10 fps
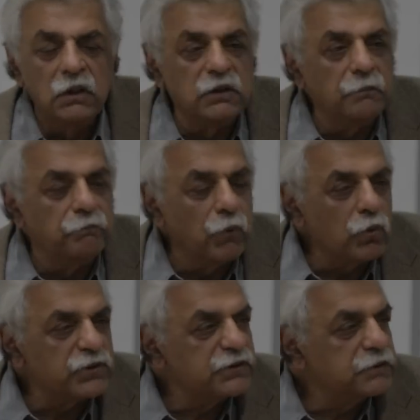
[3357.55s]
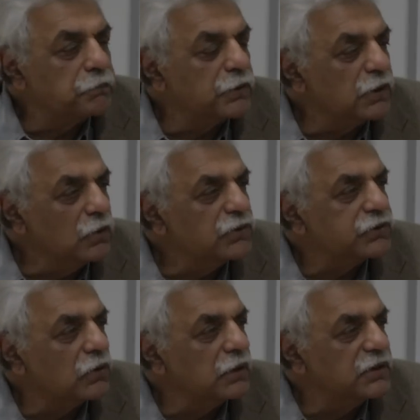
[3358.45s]
the books
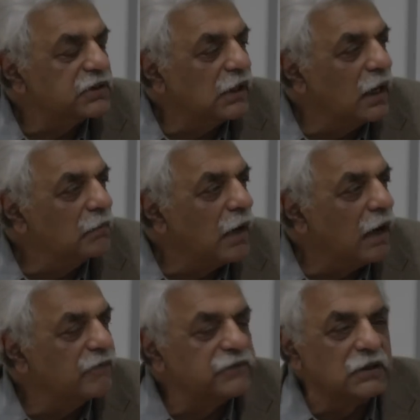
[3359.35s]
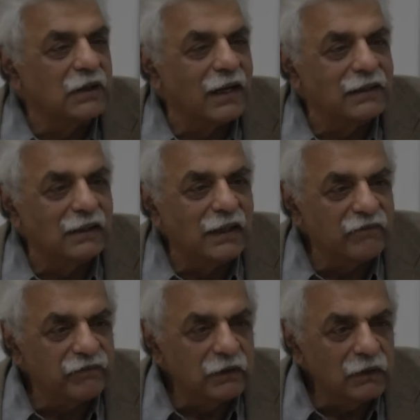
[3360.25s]
produced on Islam after
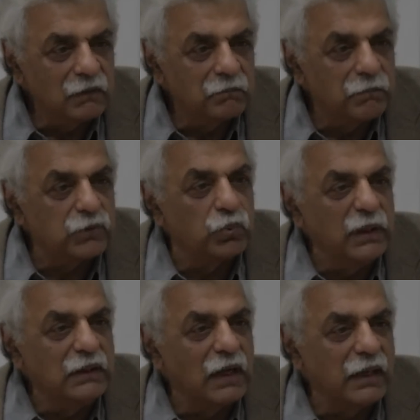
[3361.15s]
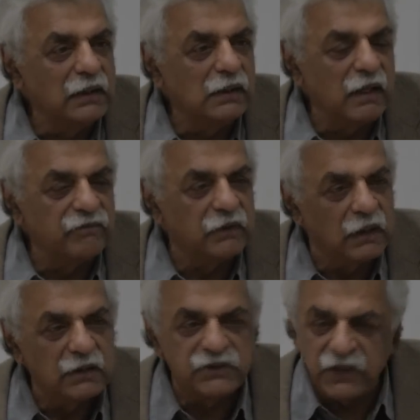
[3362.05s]
9/11, between 9/11
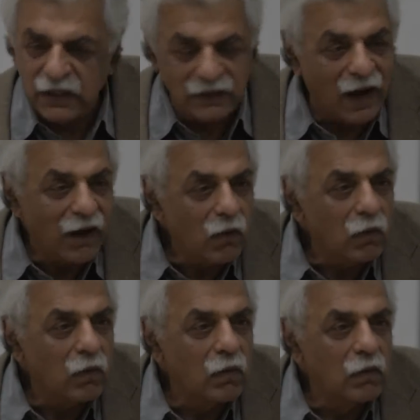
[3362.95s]
and say now,